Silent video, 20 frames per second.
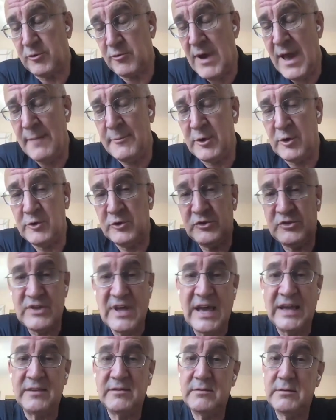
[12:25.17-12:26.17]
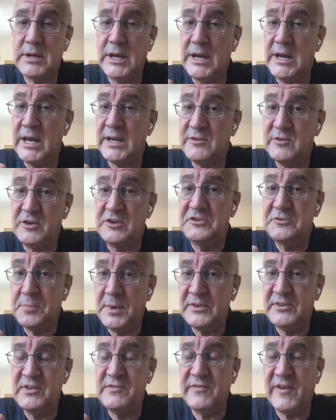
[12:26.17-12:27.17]
parameters that can actually
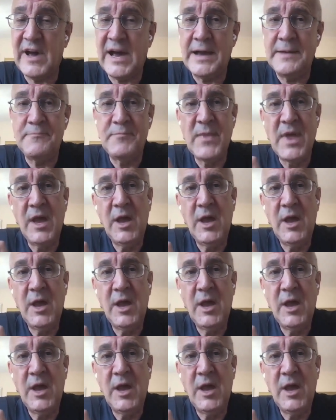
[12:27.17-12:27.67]
specify